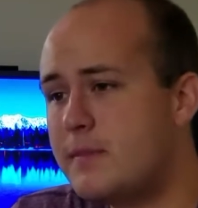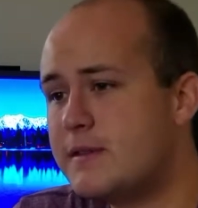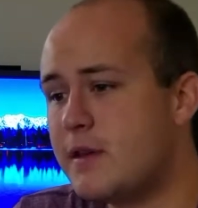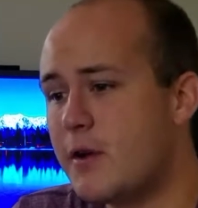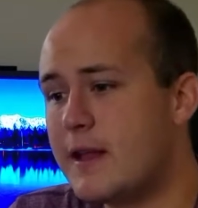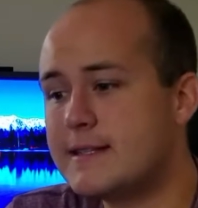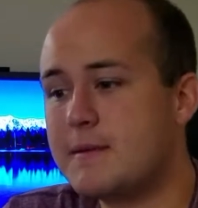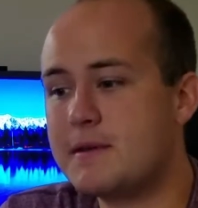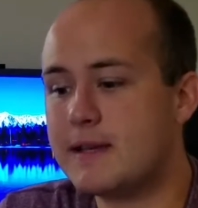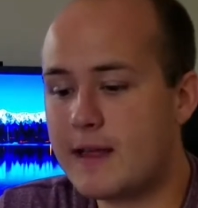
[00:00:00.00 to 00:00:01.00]
So that's
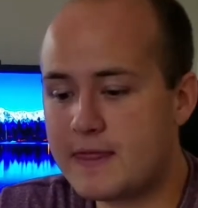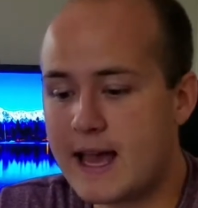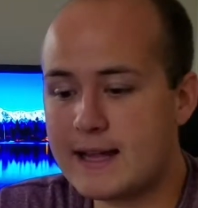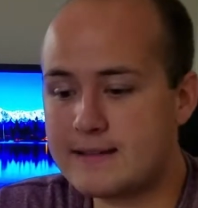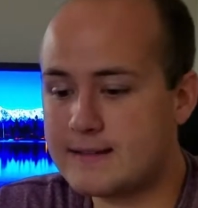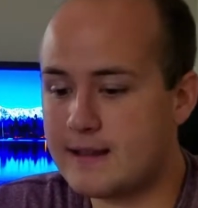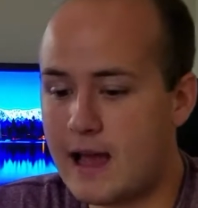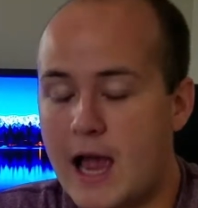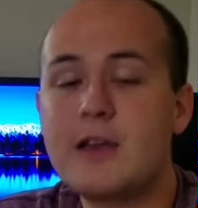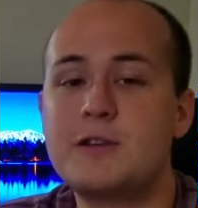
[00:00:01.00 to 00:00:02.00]
something that's
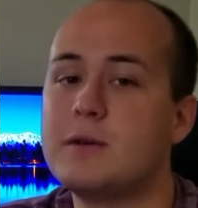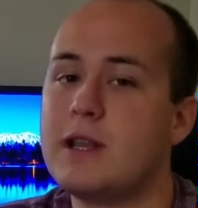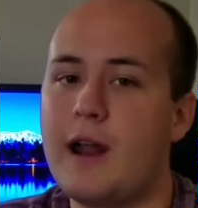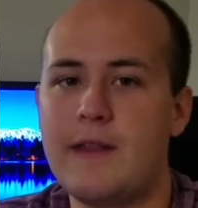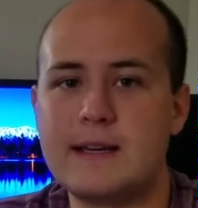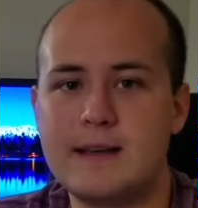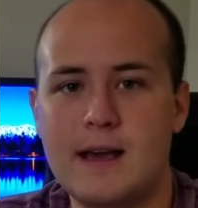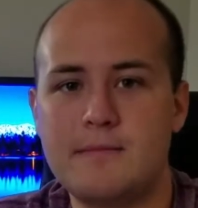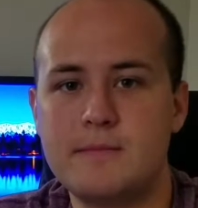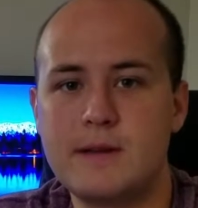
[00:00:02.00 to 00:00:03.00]
I could do a lot in that
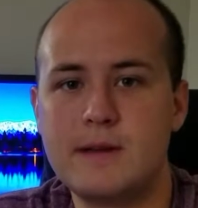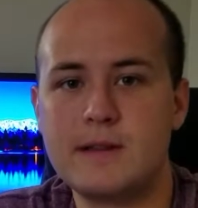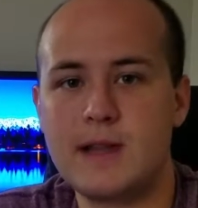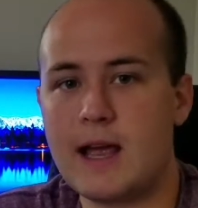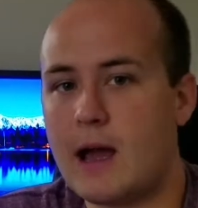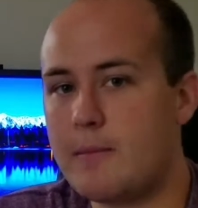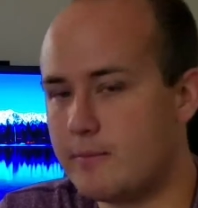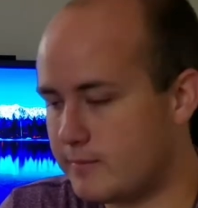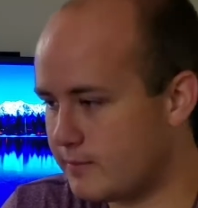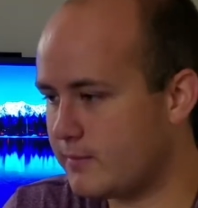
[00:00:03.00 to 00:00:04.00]
time. Like
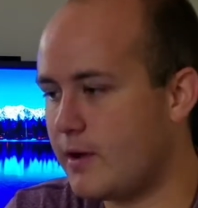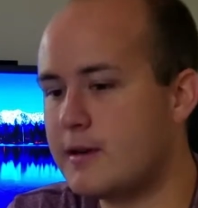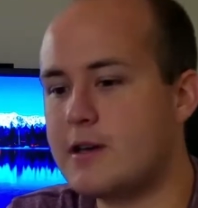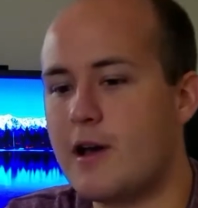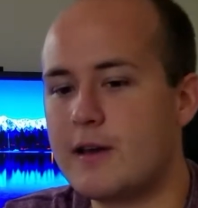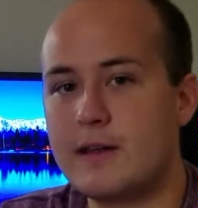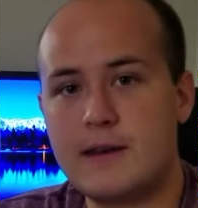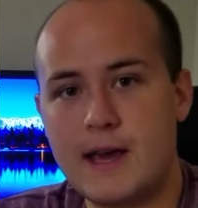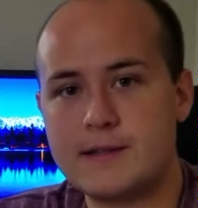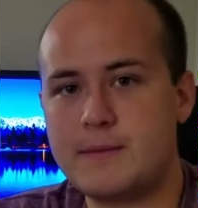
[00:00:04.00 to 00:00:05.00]
I'm gonna talk
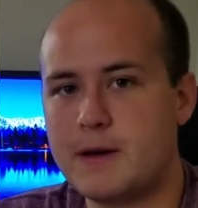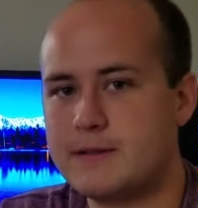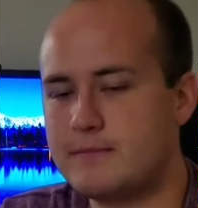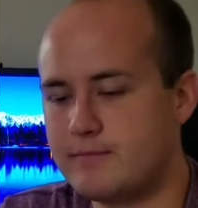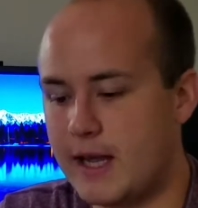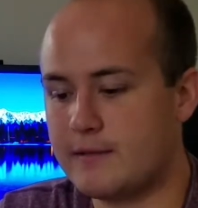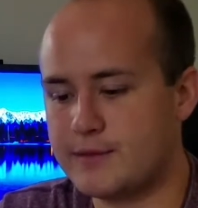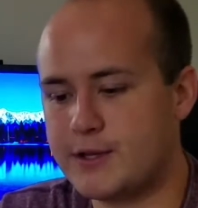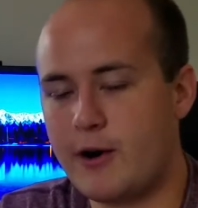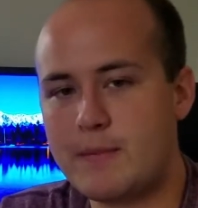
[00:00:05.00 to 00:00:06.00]
next about
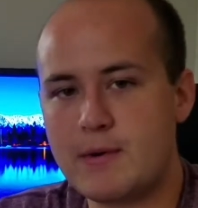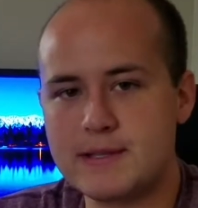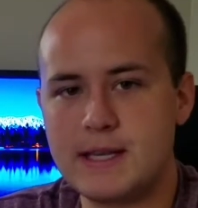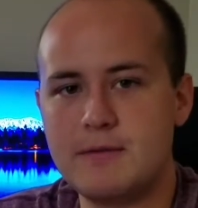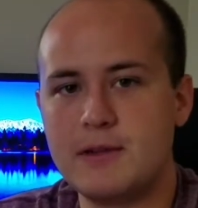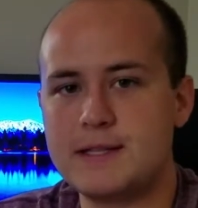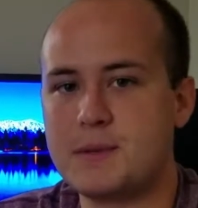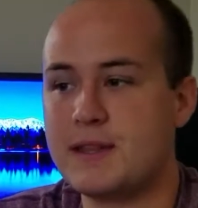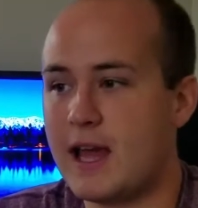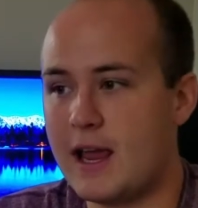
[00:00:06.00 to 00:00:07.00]
starting up the Resident Evil Let's
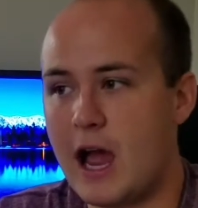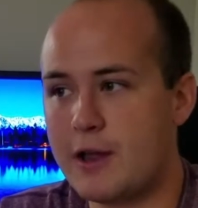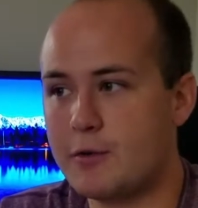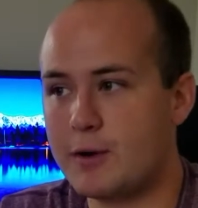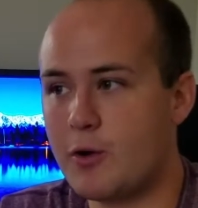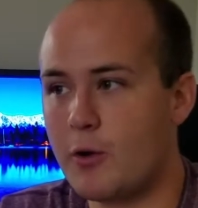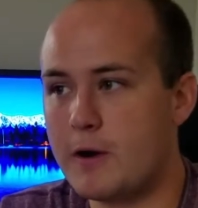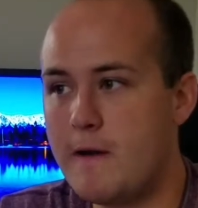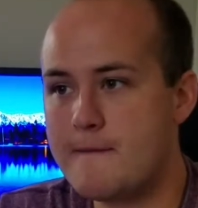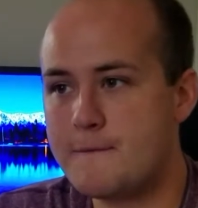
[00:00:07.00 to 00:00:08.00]
Play. I could
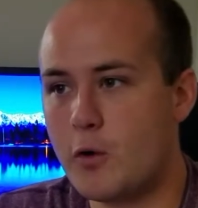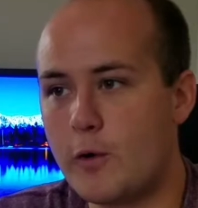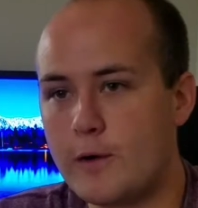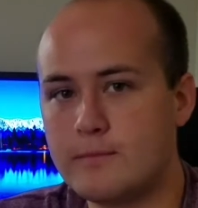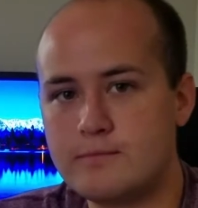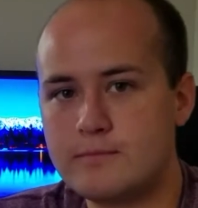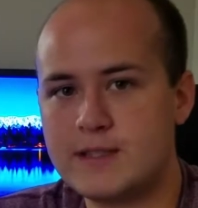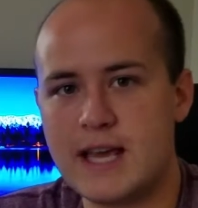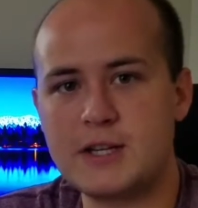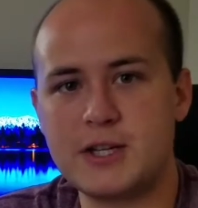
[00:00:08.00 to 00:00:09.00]
record 4
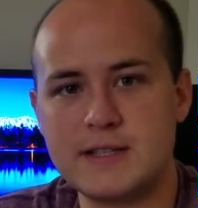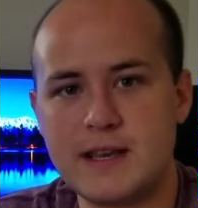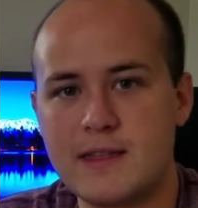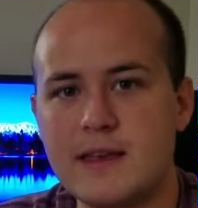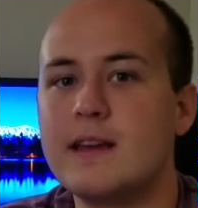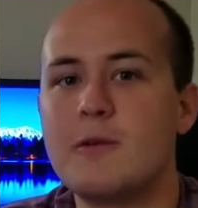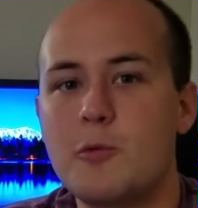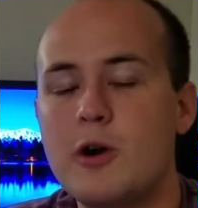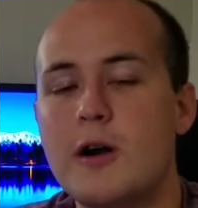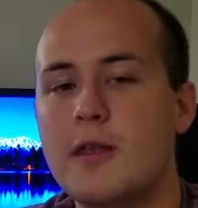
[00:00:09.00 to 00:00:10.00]
sessions, I think,
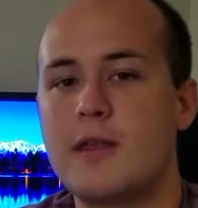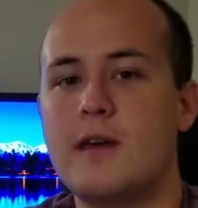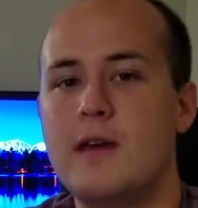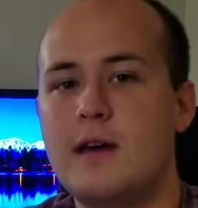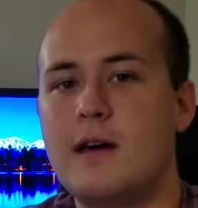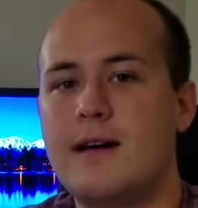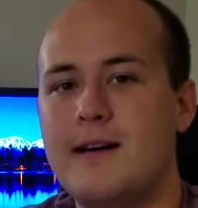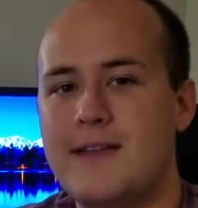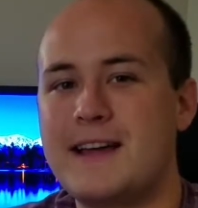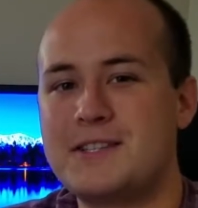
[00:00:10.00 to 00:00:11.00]
worth
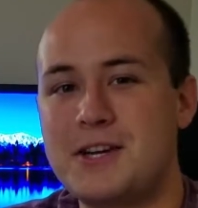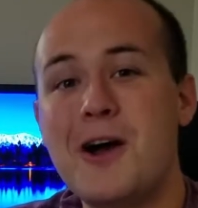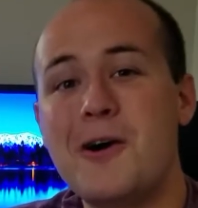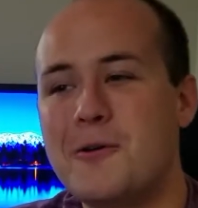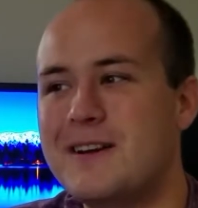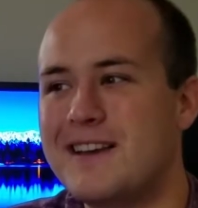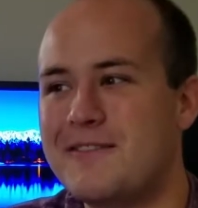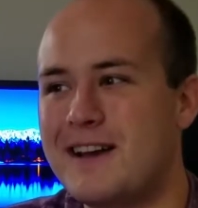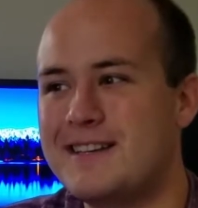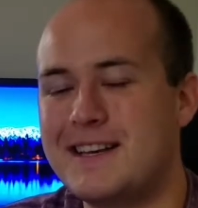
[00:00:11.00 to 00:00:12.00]
of that show
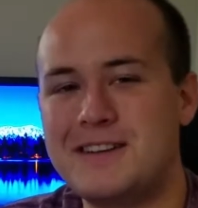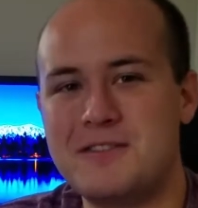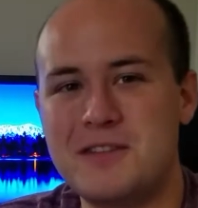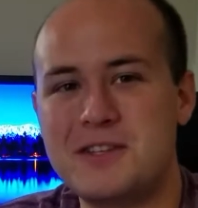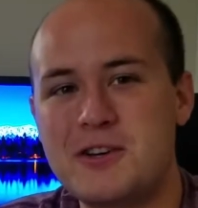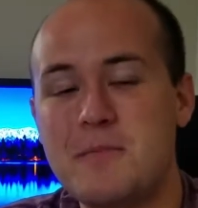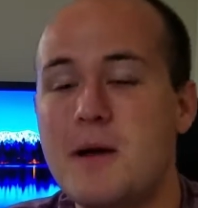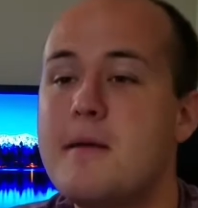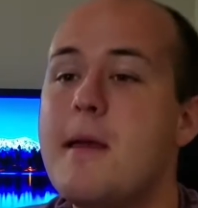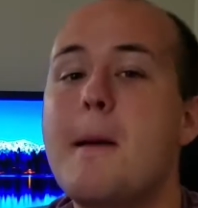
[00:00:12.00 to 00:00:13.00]
if I didn't do the Sherpa.